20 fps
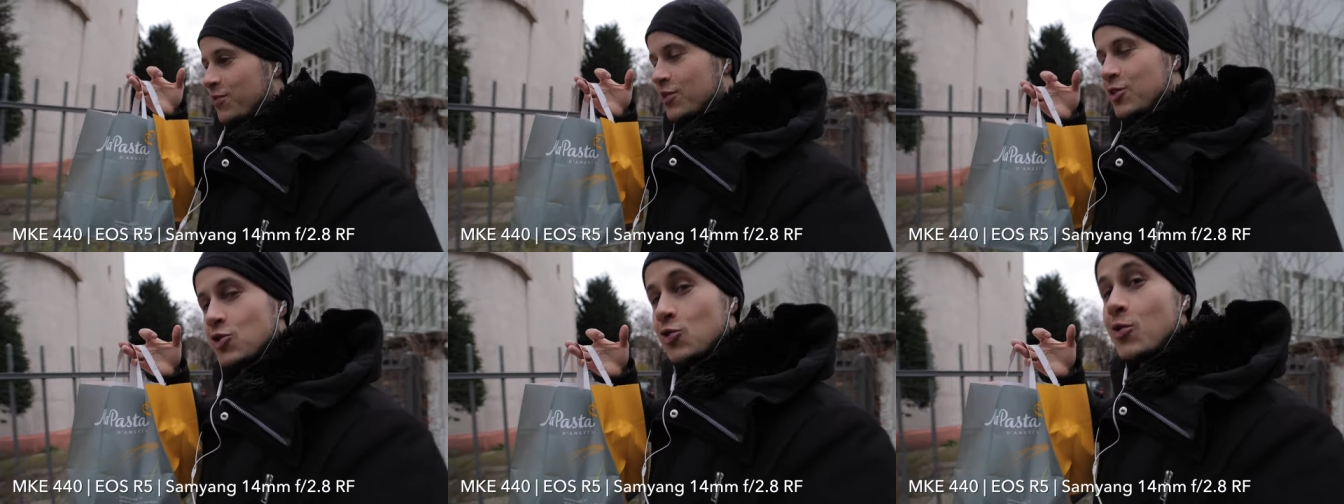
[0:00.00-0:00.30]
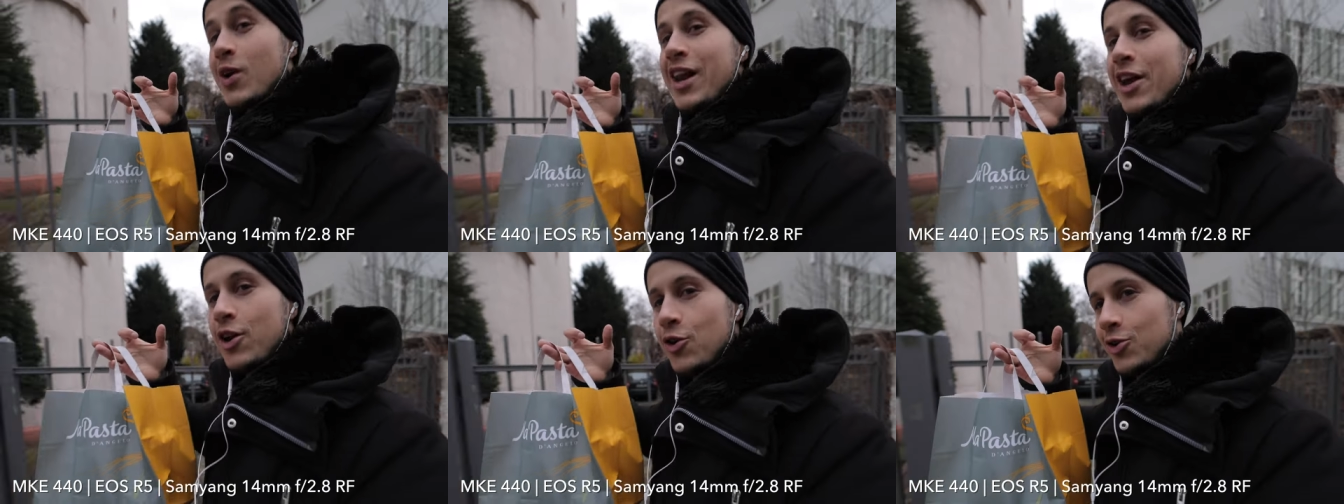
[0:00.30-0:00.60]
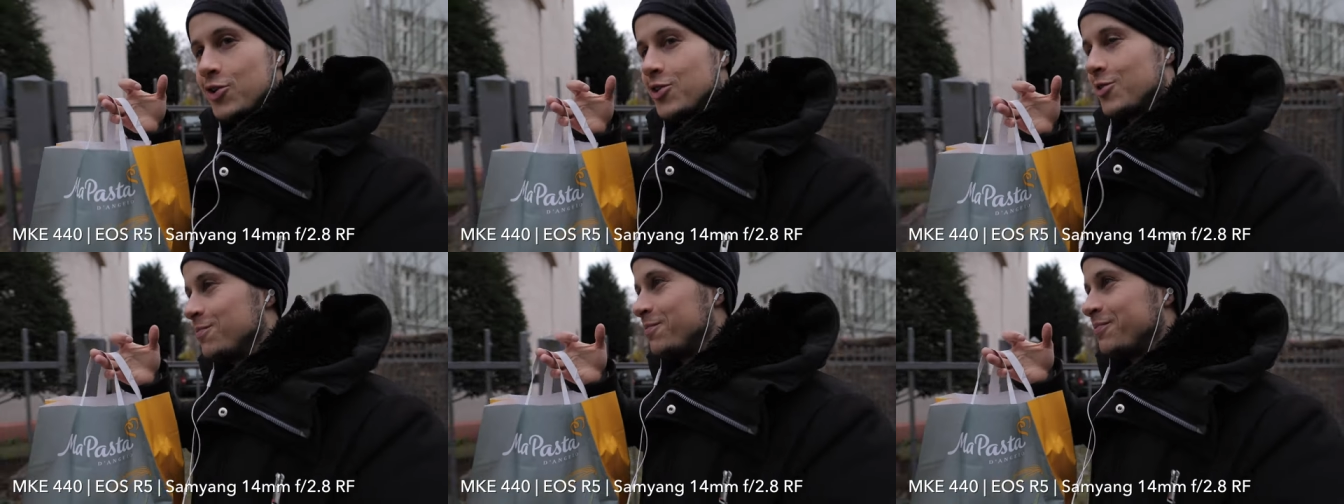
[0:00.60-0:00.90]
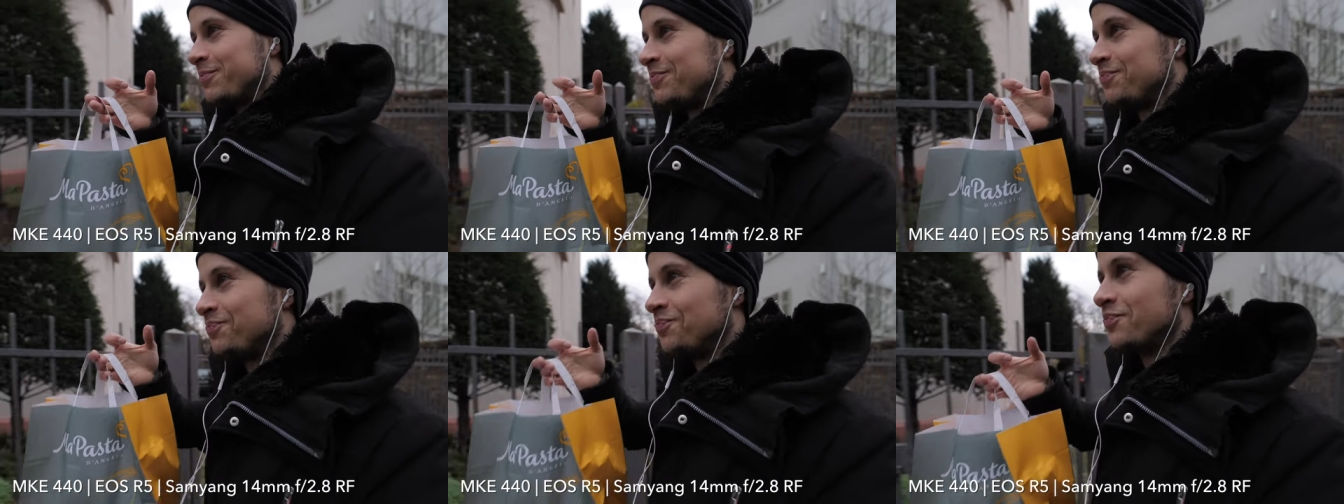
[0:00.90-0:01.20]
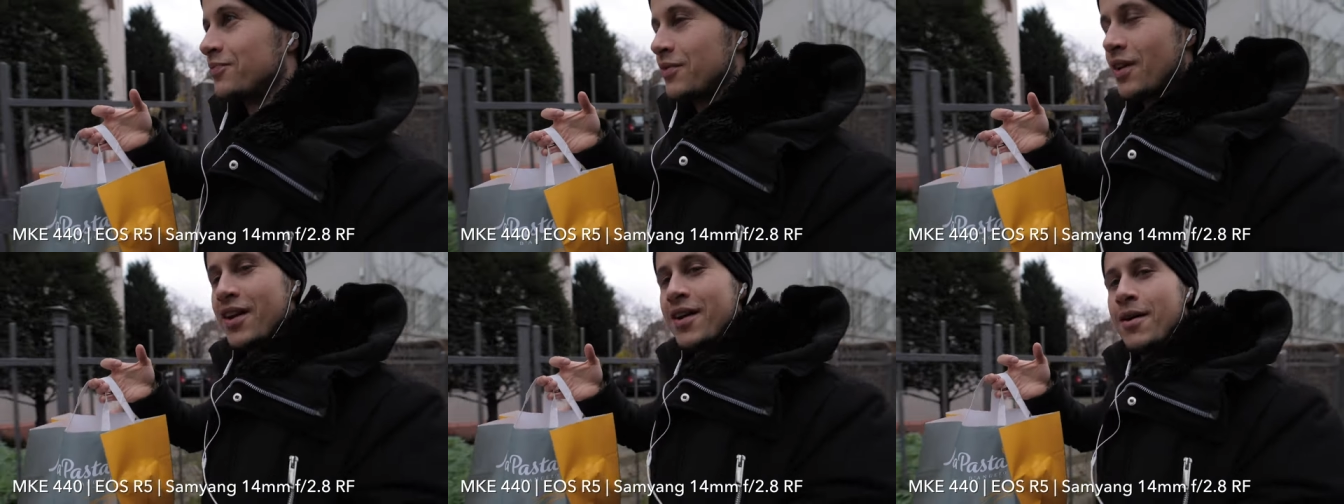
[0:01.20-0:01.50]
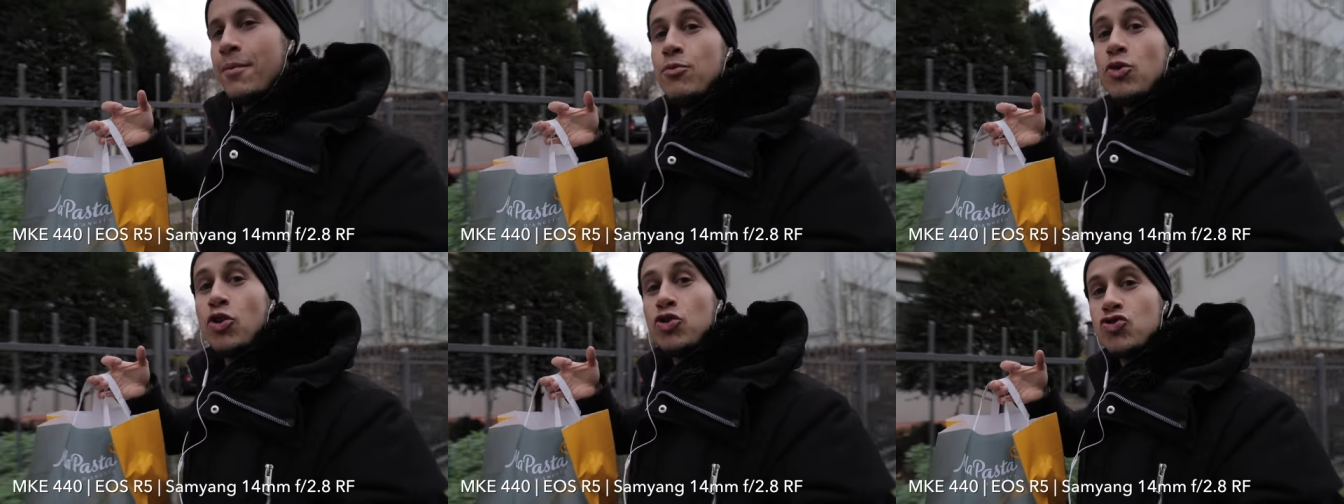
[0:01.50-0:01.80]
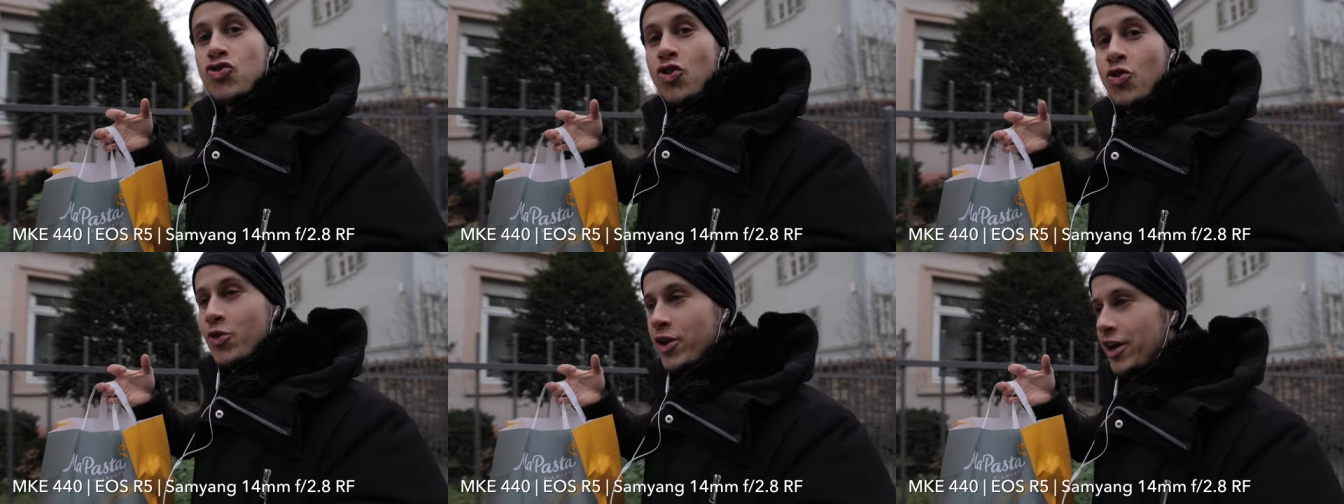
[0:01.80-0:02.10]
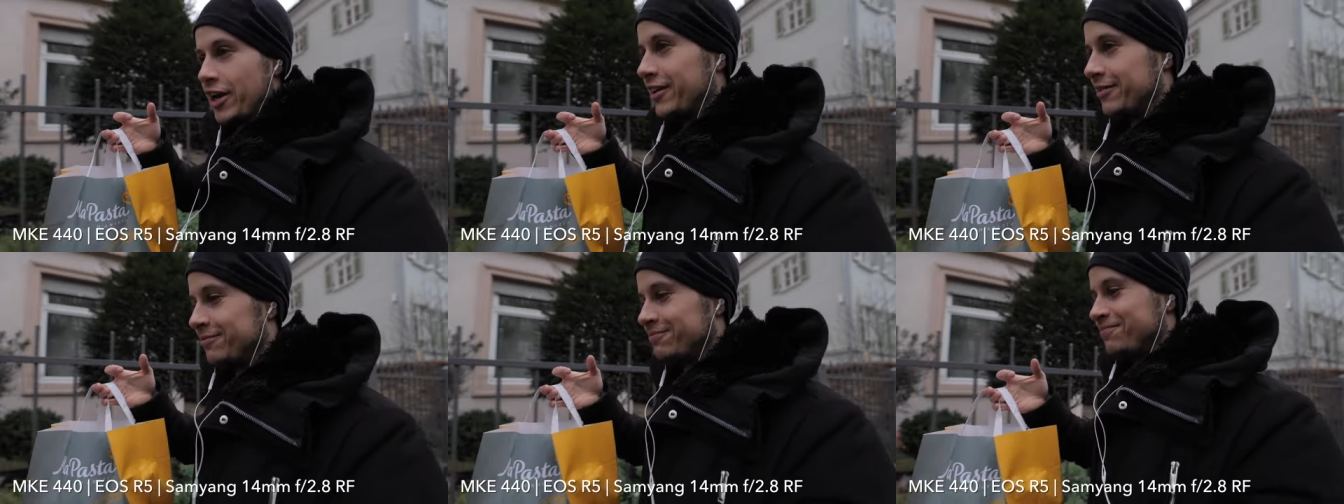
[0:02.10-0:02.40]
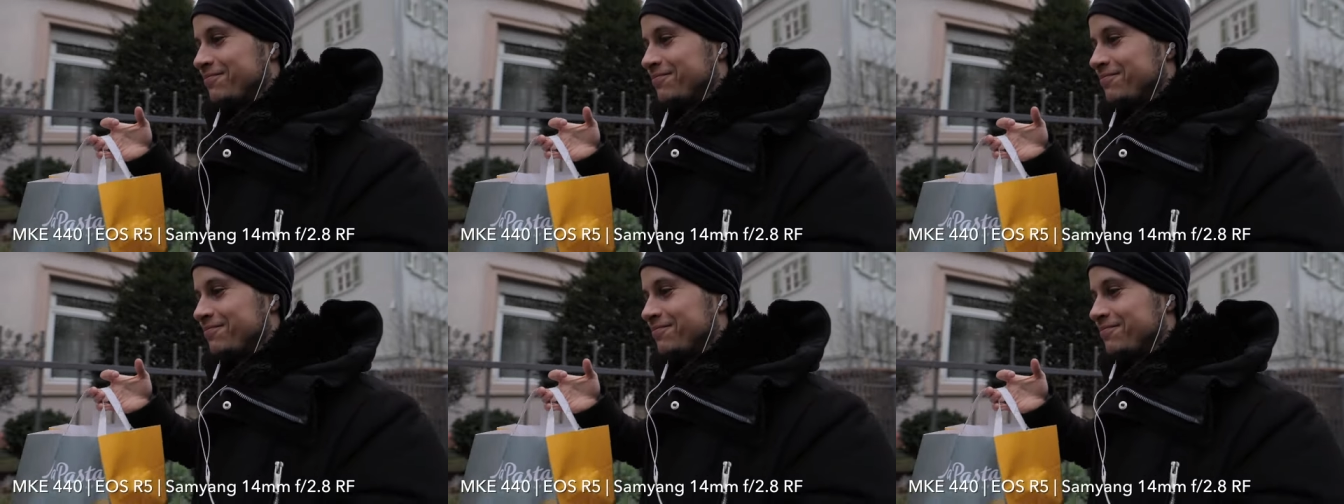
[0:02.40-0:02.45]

It's really good. I'm not joking.